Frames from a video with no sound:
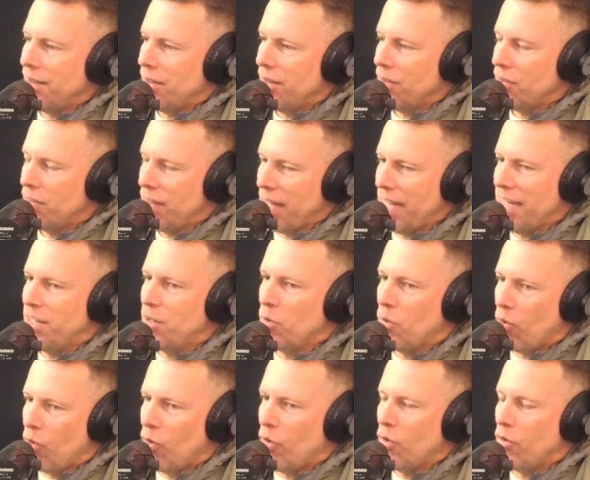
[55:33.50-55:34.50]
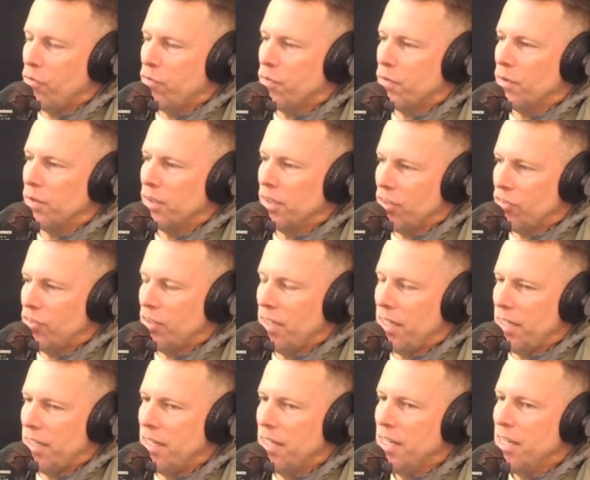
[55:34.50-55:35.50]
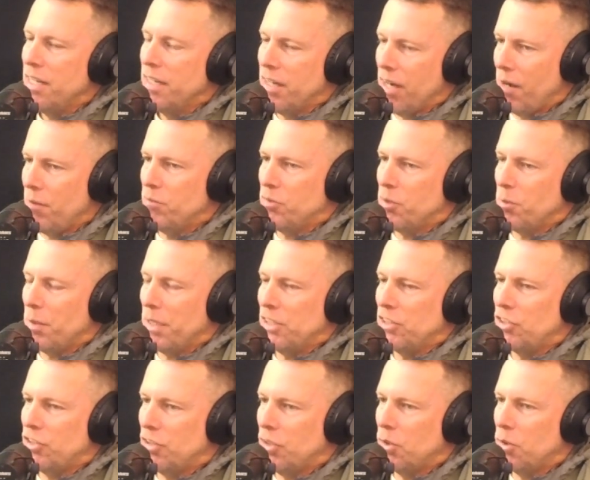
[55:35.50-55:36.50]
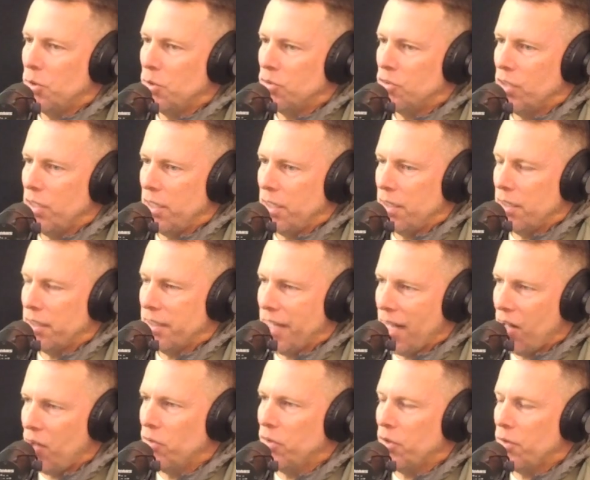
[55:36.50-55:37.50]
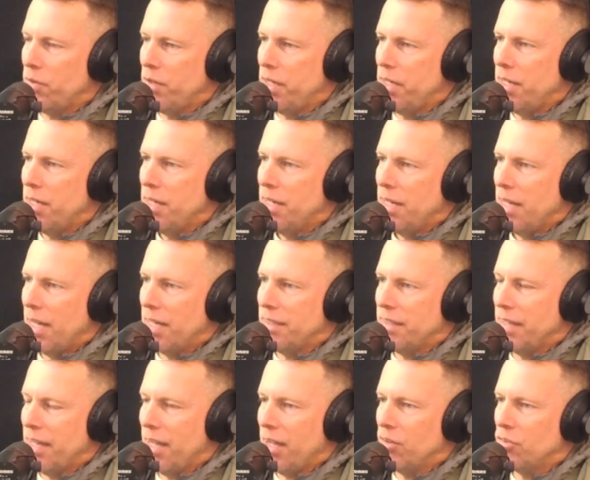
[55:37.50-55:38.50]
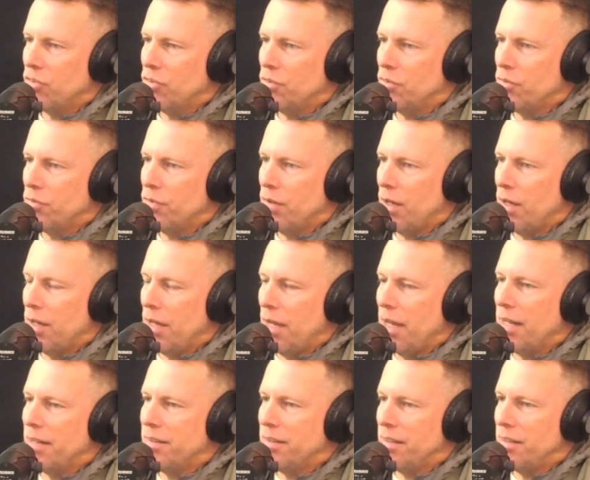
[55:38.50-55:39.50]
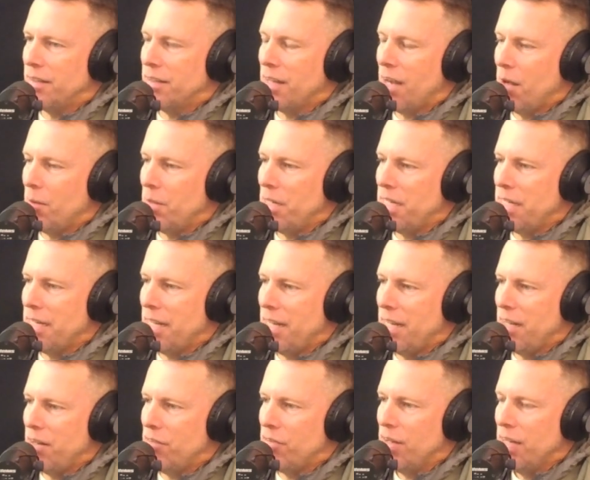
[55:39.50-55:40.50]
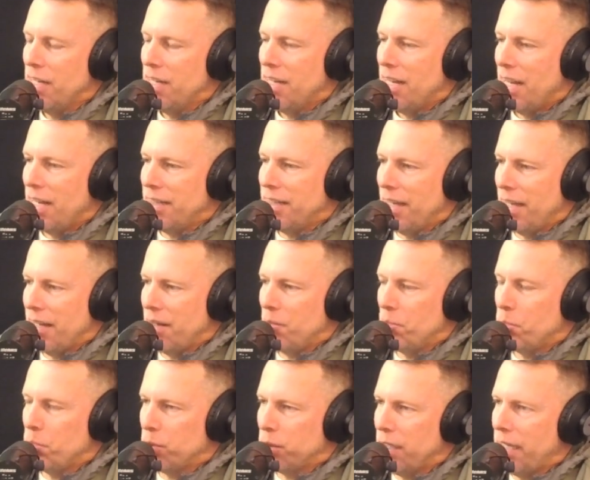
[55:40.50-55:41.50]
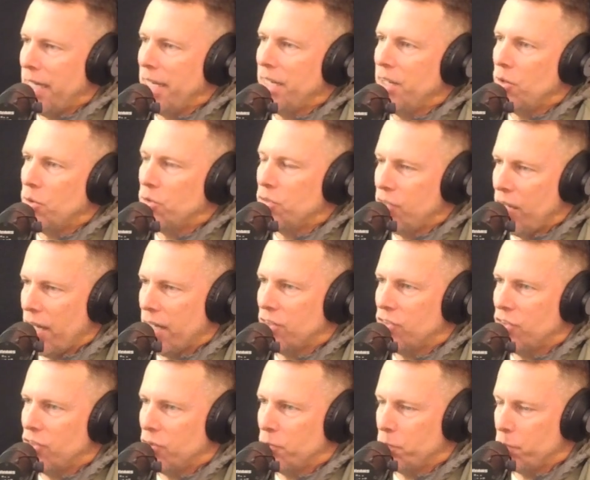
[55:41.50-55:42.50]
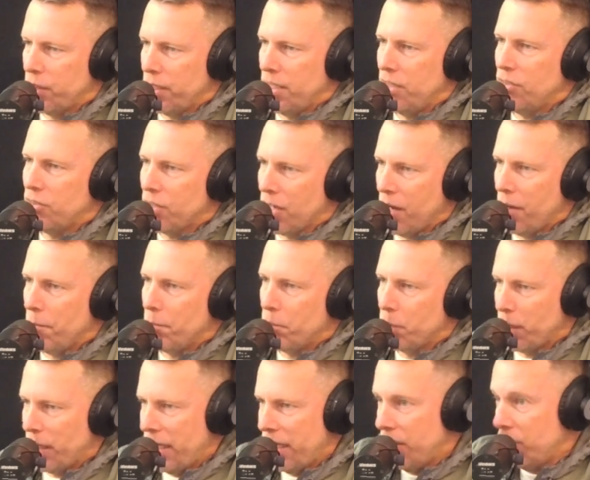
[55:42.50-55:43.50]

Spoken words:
thank you all for listening. Come to my shows in Calgary at the at the Comedy Cave, and then Plano, Texas. Please come, Plano,